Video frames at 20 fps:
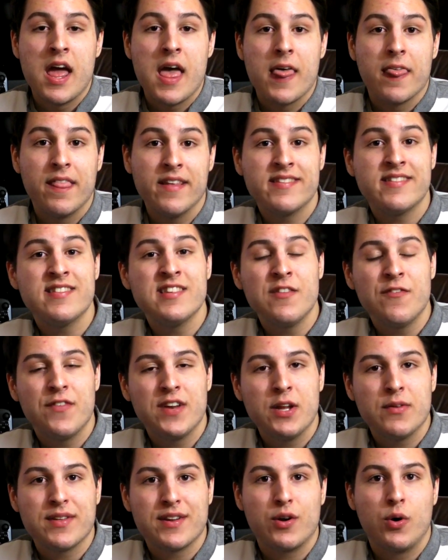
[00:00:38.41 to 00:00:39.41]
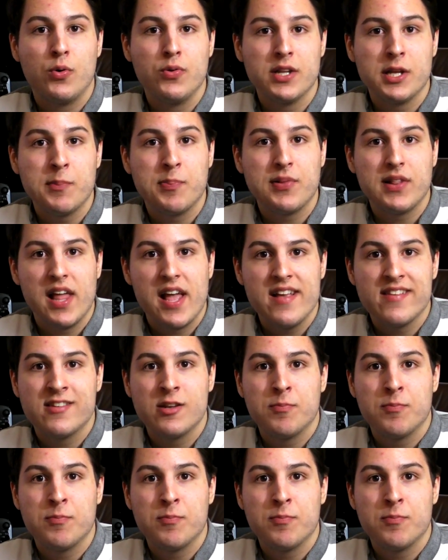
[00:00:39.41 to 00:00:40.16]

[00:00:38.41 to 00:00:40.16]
This is a video that only plays